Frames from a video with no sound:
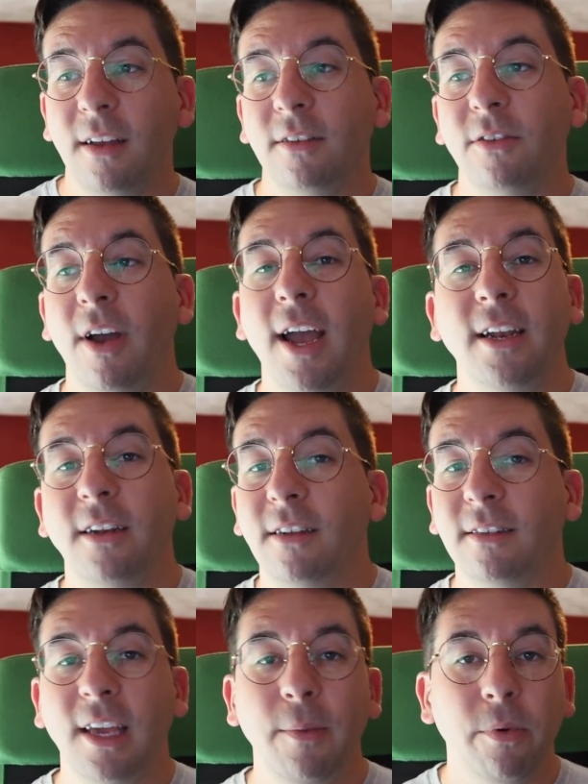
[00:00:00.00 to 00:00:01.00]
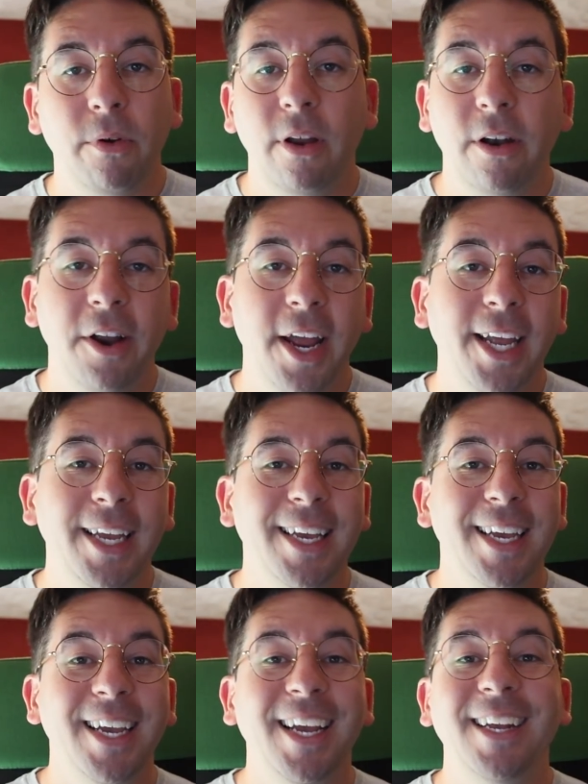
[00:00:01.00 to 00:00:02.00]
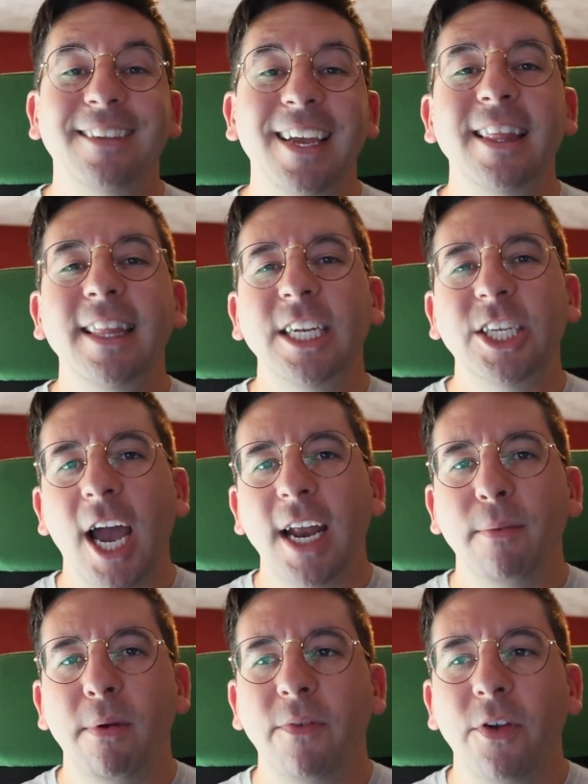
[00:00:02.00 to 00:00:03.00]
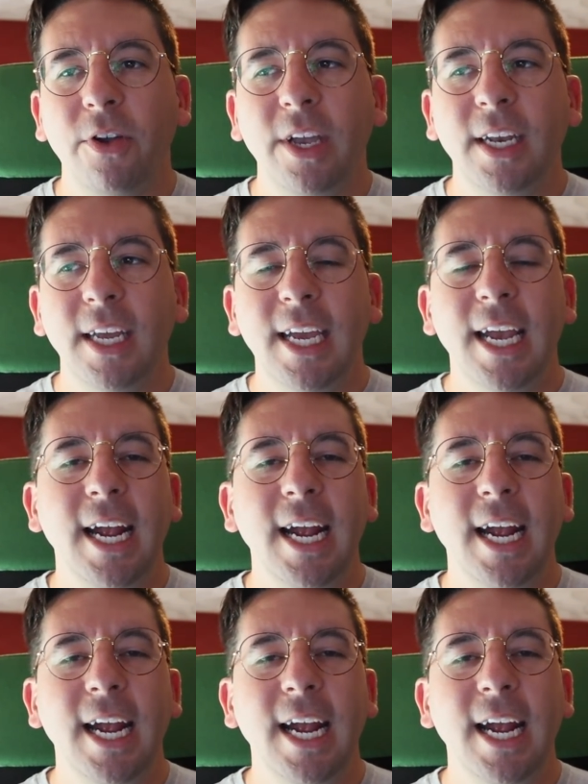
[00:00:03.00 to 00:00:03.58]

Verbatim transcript: So I had to just keep reiterating. It's in the China Pavilion,